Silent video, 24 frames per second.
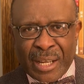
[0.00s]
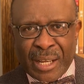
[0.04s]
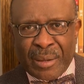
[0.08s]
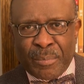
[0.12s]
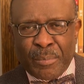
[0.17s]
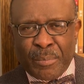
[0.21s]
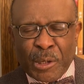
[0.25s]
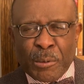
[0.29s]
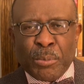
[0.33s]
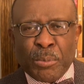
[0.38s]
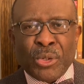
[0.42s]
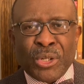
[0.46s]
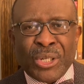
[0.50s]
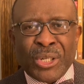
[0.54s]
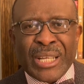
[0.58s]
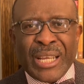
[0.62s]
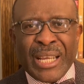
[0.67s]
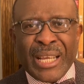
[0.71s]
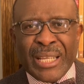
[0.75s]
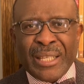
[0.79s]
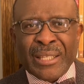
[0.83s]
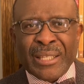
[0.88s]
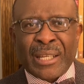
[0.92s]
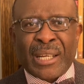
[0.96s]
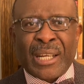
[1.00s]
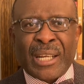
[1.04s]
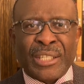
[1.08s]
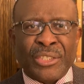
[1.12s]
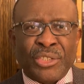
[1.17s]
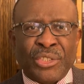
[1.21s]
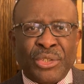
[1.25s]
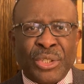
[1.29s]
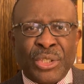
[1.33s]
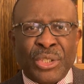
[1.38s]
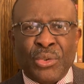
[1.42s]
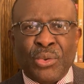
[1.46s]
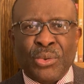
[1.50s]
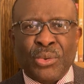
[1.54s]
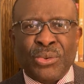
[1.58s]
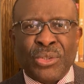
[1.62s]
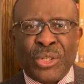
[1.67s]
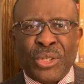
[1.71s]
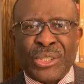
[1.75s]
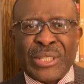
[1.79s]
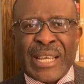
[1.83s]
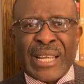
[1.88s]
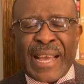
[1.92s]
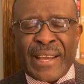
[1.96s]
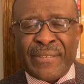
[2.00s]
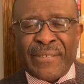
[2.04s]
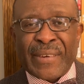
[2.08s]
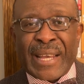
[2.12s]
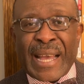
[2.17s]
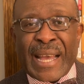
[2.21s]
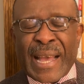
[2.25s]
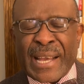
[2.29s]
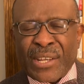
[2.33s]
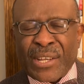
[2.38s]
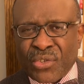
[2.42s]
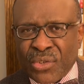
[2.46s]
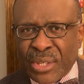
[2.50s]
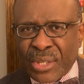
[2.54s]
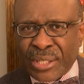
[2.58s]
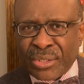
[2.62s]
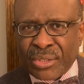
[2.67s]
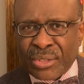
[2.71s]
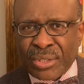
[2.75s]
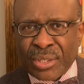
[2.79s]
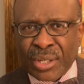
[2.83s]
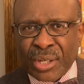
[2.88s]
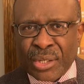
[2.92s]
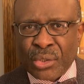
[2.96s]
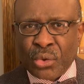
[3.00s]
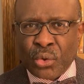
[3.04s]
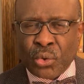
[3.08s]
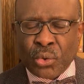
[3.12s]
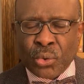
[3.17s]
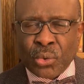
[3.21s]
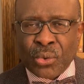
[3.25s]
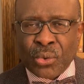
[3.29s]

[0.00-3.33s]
people in the country do not have access to